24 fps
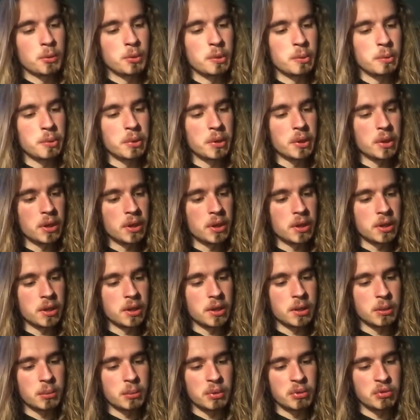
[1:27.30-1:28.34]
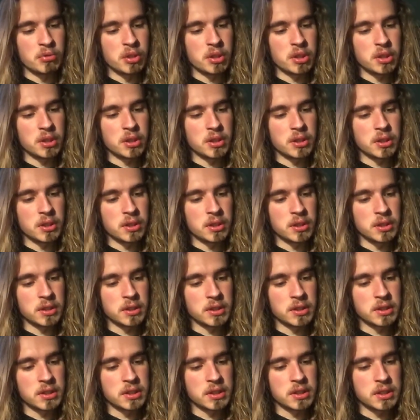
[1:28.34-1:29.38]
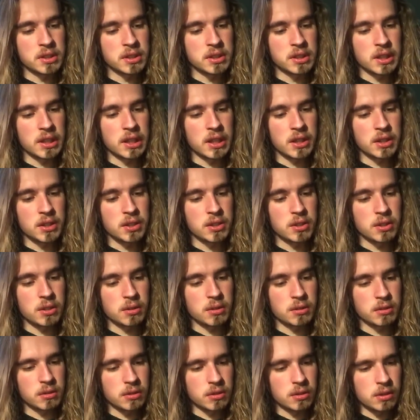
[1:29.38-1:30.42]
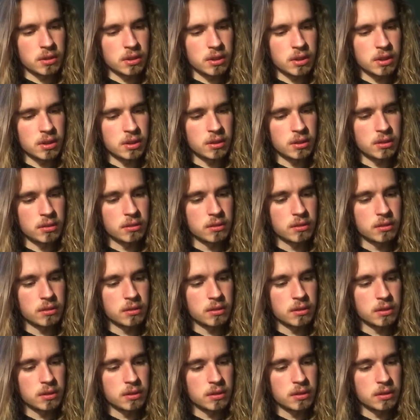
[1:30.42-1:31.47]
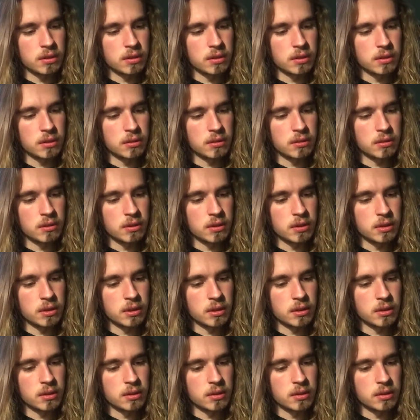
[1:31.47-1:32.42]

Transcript: we put uh, we're running a selection a uh, a